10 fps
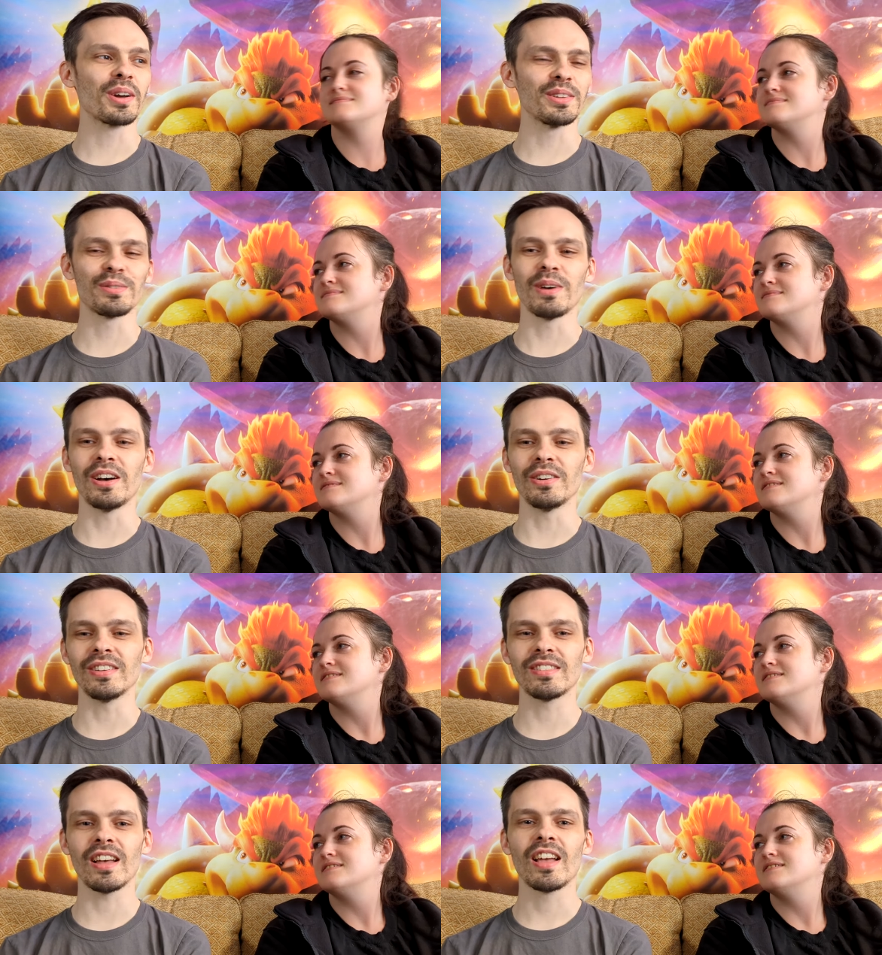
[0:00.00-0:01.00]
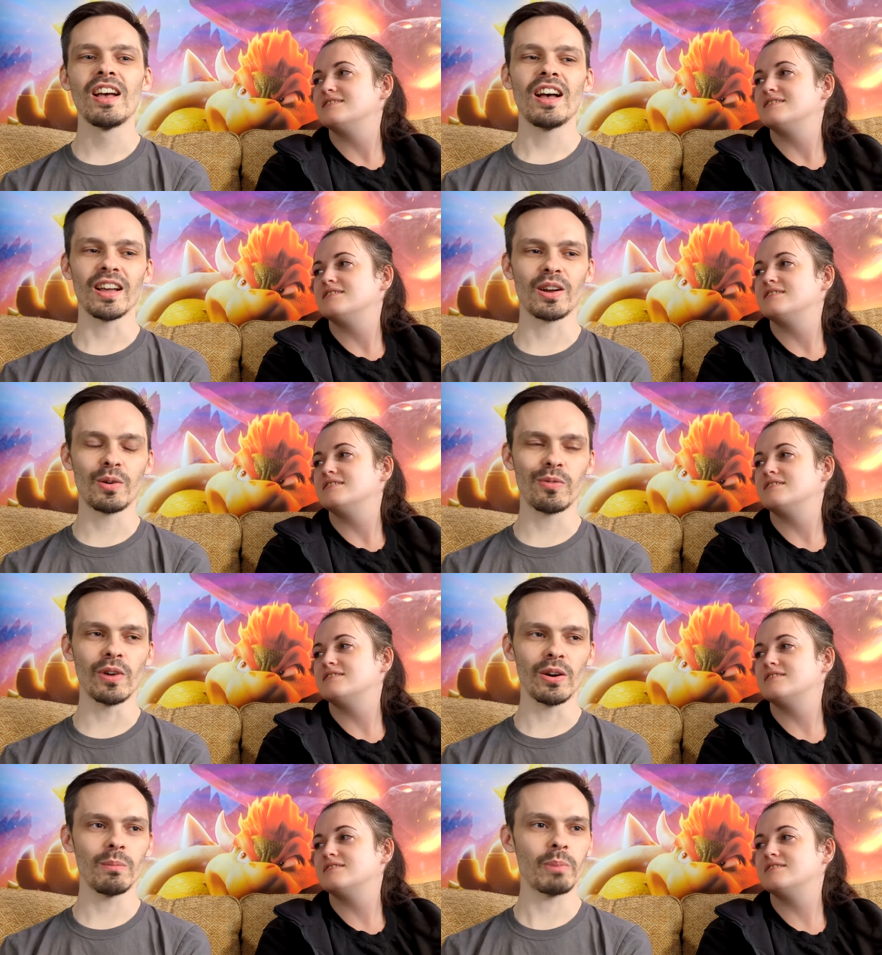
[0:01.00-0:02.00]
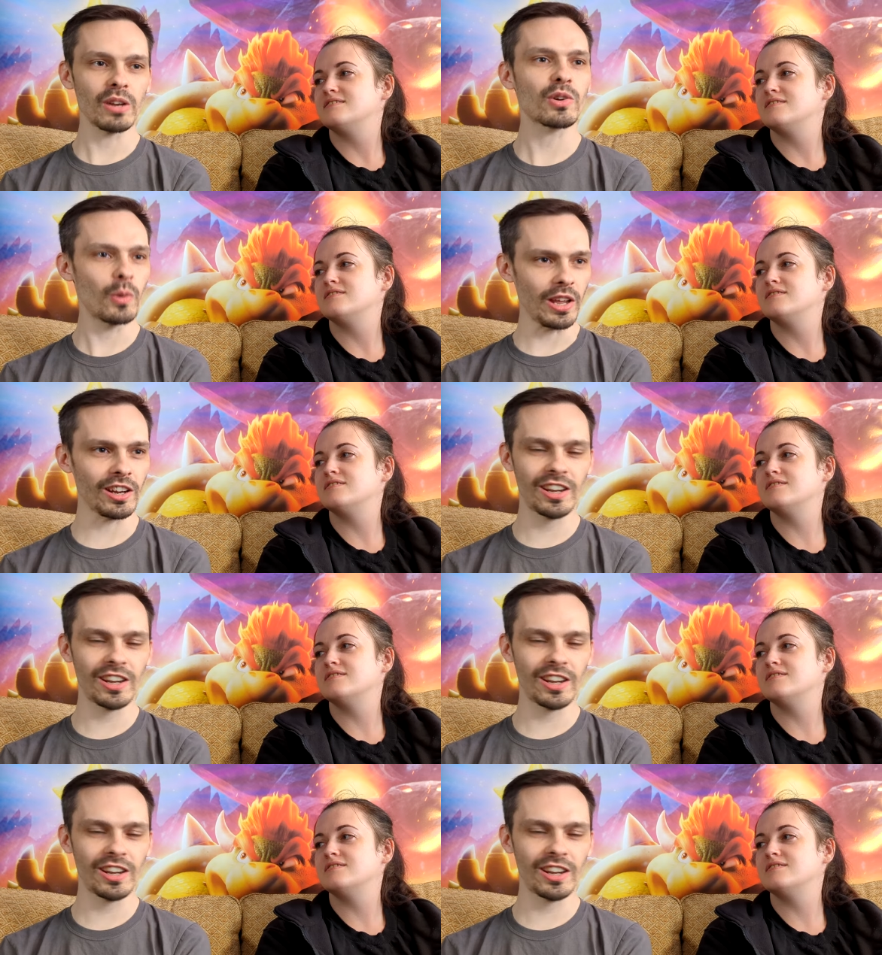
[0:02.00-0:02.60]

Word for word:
Speaker 1: kind of smiled and is like, and but quick.